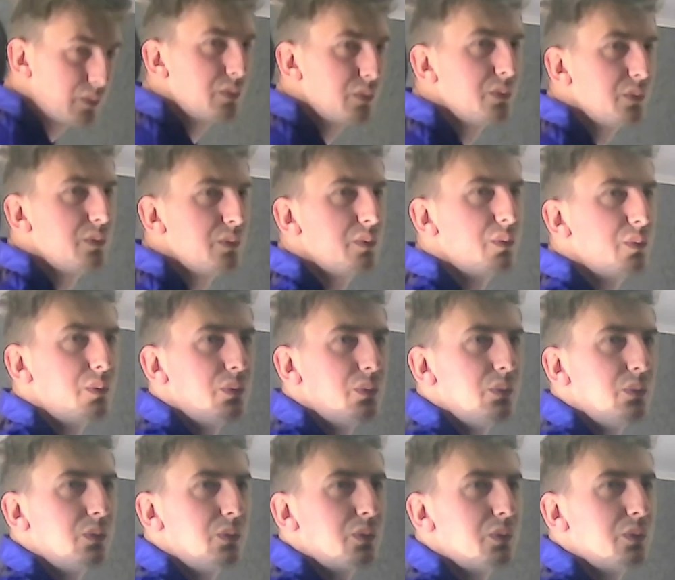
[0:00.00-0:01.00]

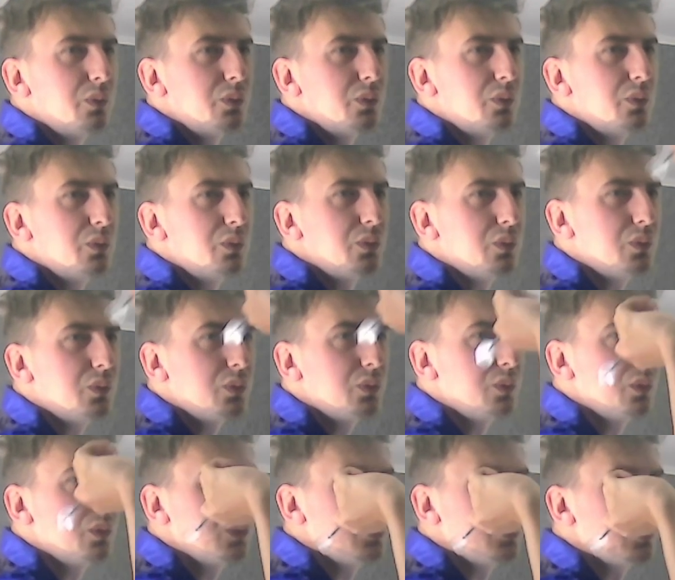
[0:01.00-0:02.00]

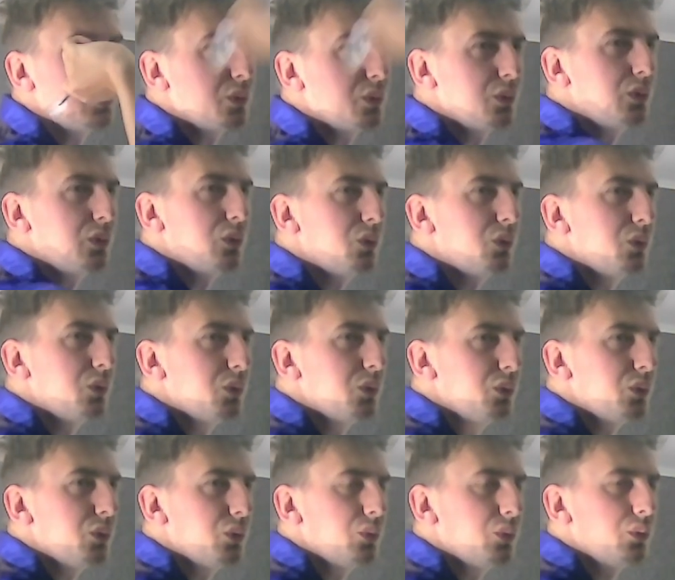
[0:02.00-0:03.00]

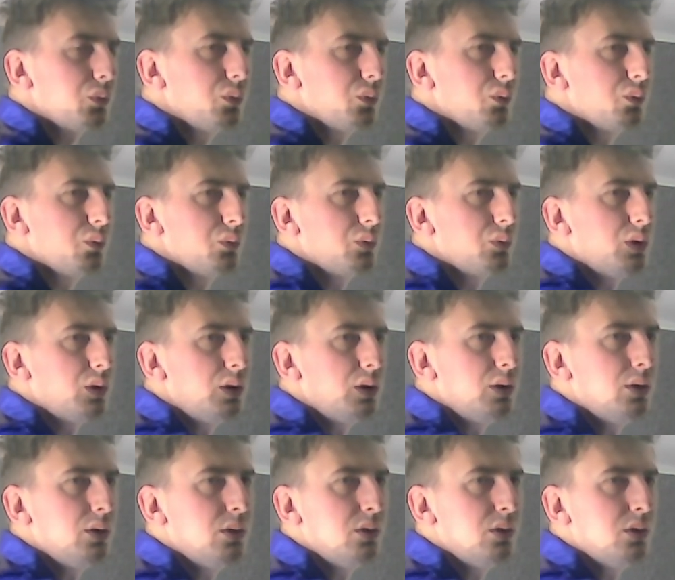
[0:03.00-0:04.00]

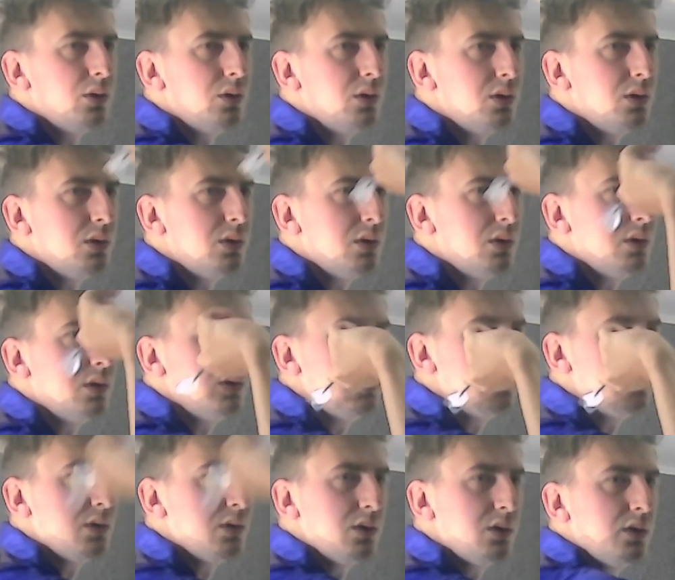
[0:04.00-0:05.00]

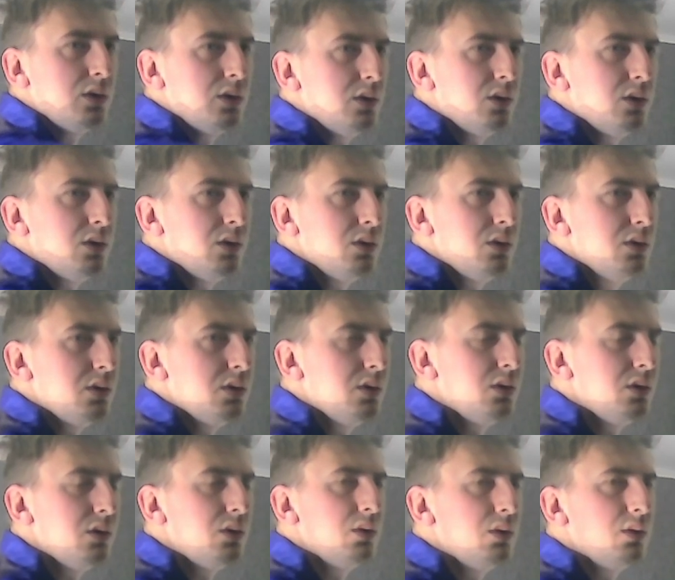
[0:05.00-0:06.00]

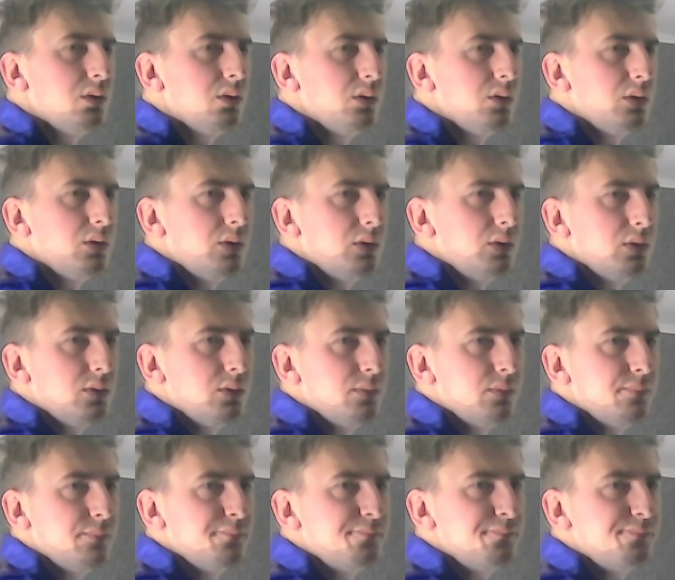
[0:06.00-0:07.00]

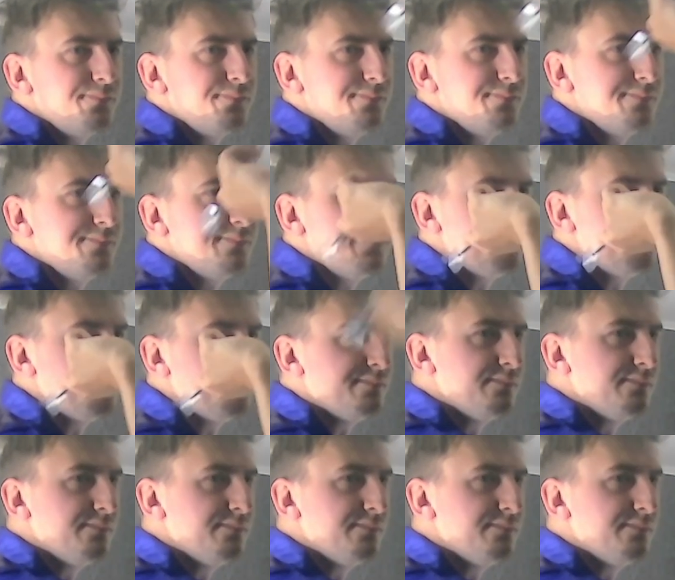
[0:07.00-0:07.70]
(no one is talking)